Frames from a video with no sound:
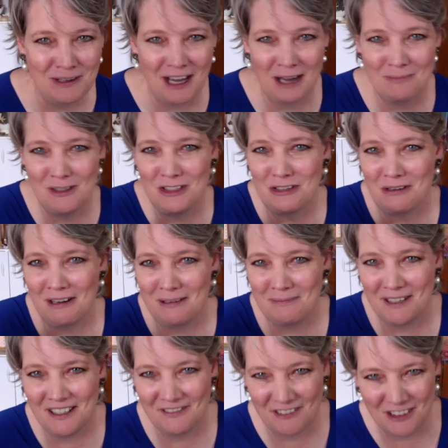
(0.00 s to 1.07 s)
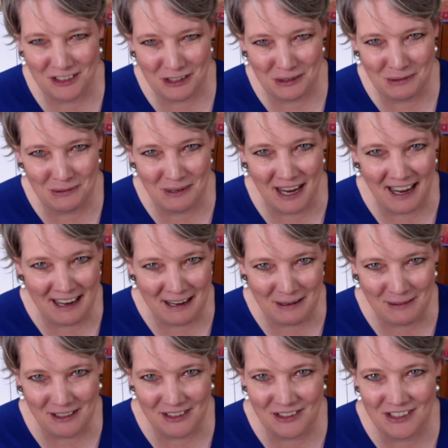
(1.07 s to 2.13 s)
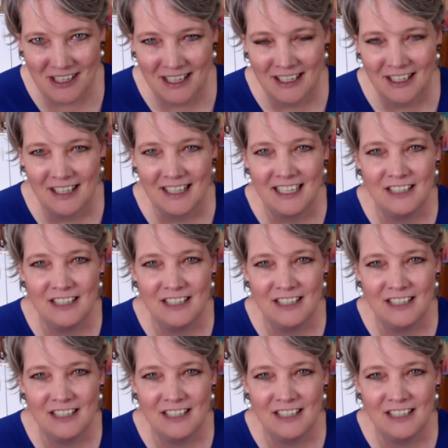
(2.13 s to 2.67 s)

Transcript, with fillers: come and join me for two hours. It